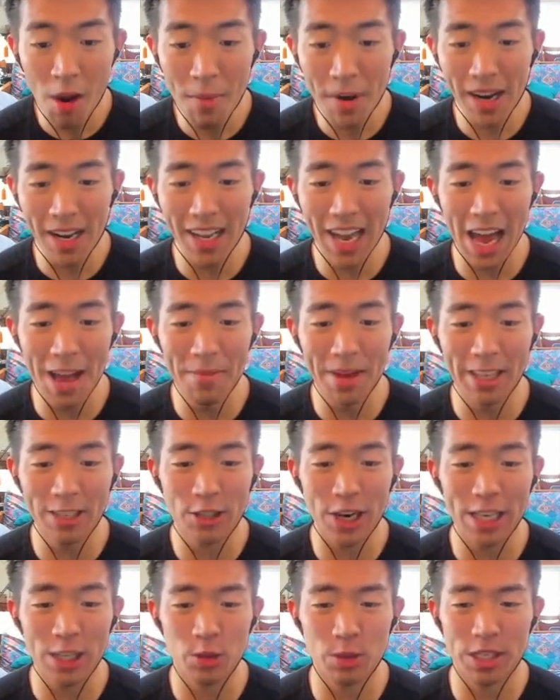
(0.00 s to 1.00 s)
I'm going to lineman.
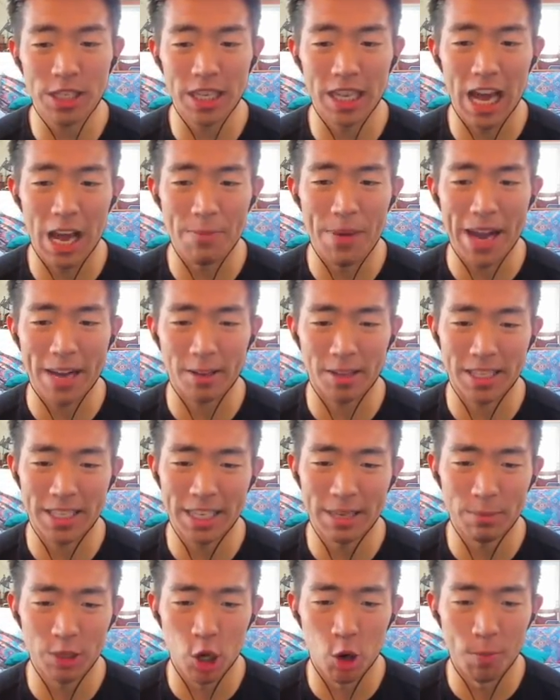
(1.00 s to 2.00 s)
Try to switch to linebacker. The
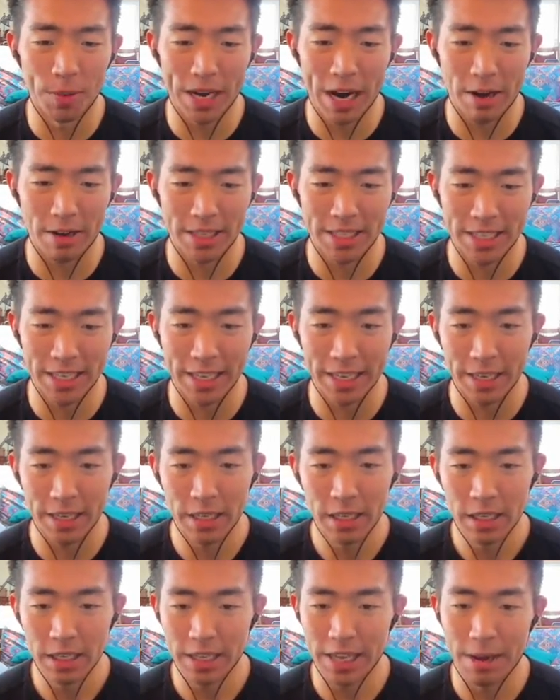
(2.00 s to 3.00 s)
seam's open. I already see it.
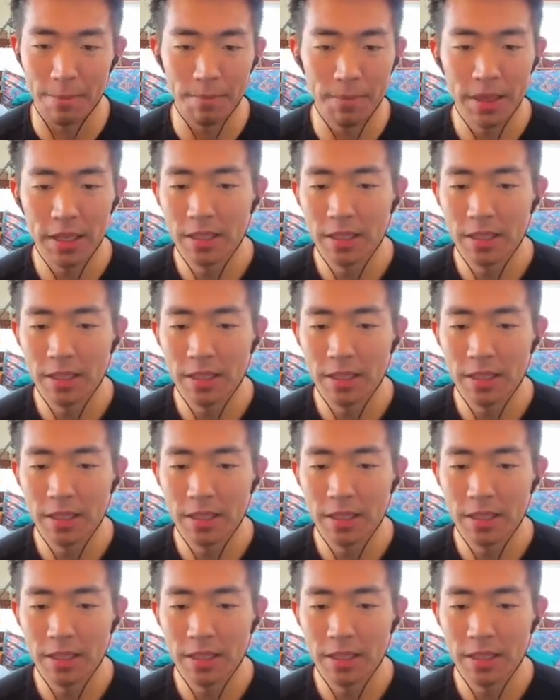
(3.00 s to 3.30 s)
Yep.